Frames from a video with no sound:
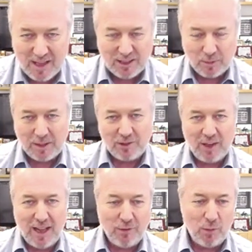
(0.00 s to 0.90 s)
It's a pleasure
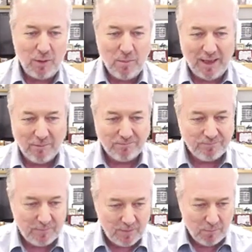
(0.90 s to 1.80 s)
to have you with me.
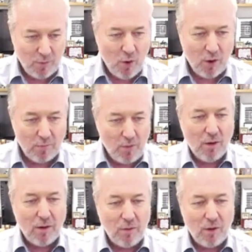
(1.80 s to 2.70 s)
More,
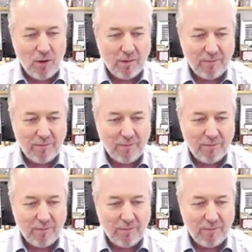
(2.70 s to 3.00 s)
more, more.